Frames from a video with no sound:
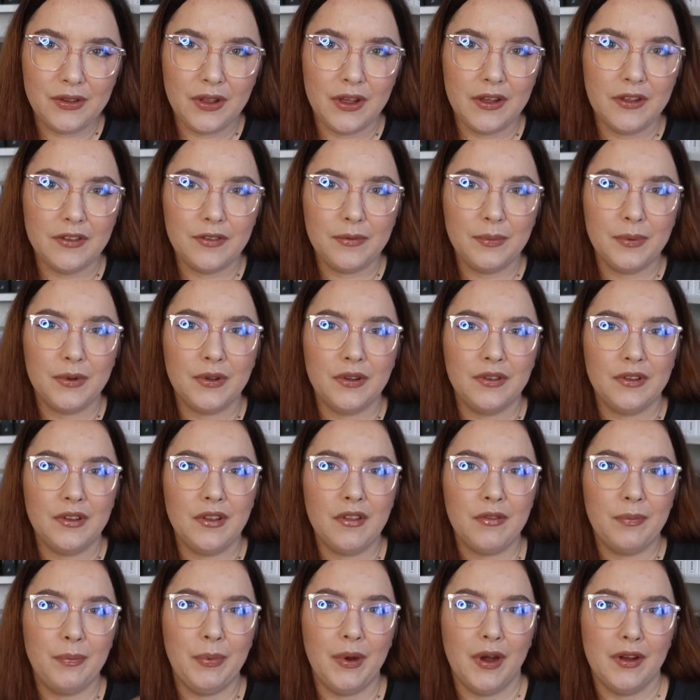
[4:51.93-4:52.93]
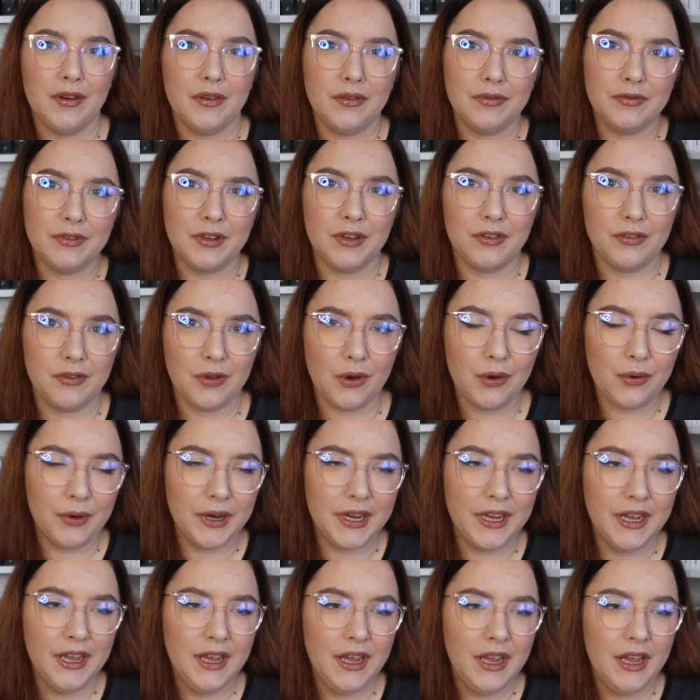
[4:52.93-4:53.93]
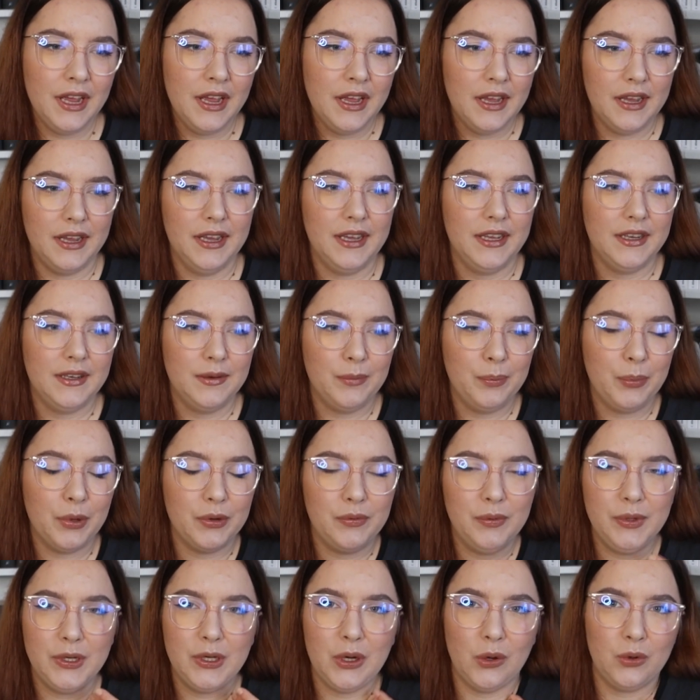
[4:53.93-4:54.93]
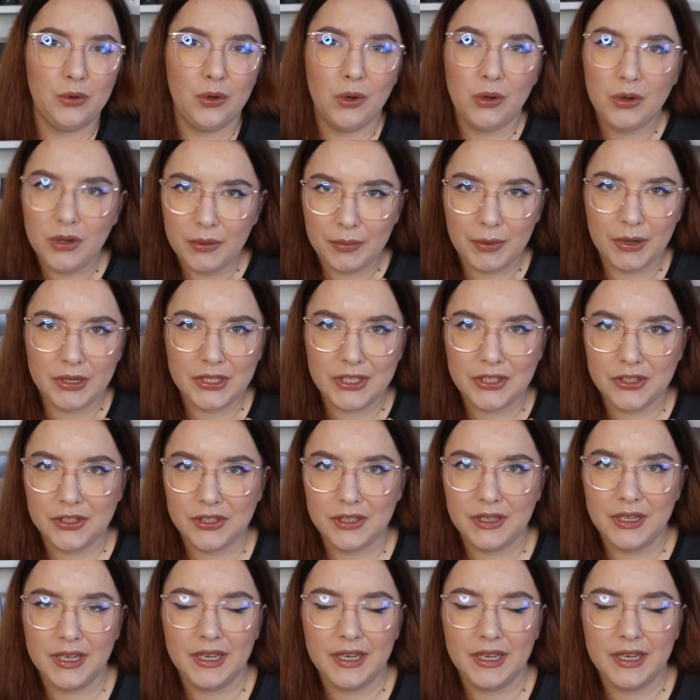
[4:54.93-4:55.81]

to us because it's part of the story, but we don't know about it.